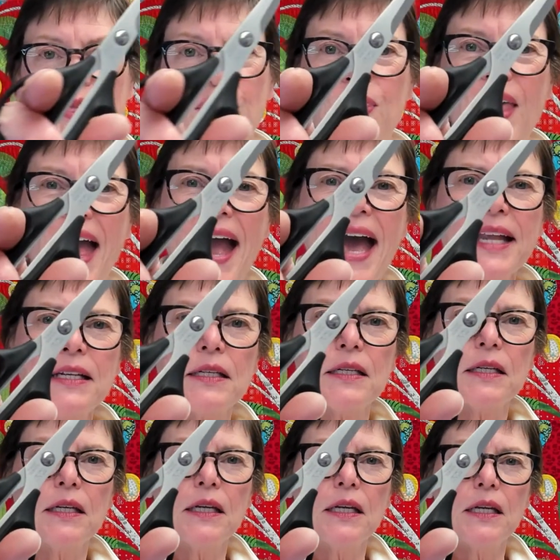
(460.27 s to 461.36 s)
That
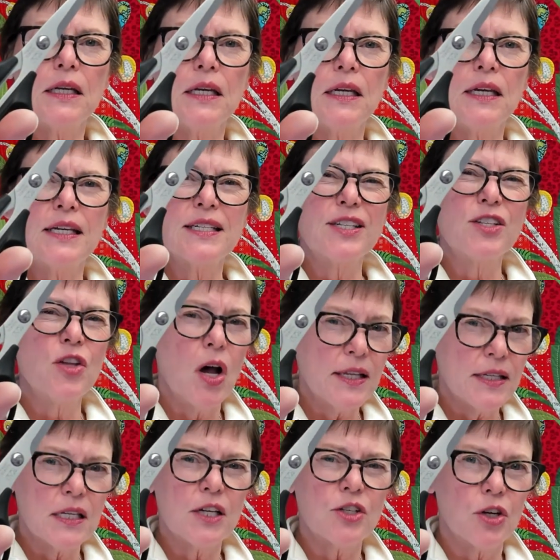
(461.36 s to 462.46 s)
is
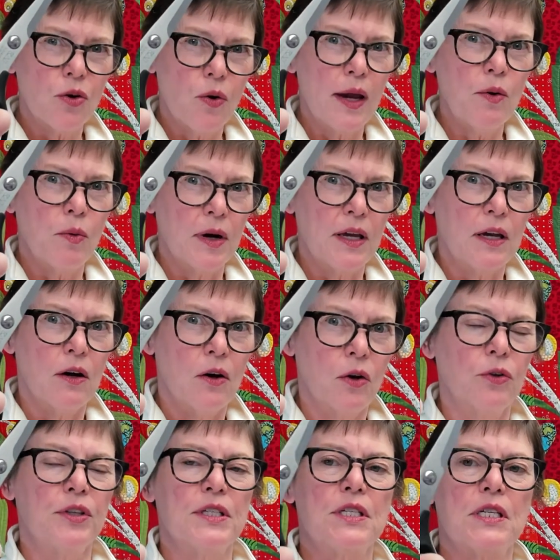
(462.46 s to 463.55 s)
not such a great way to
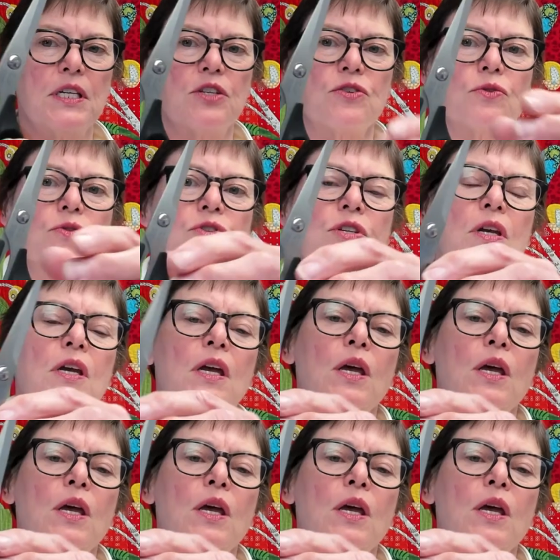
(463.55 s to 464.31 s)
hold the scissors.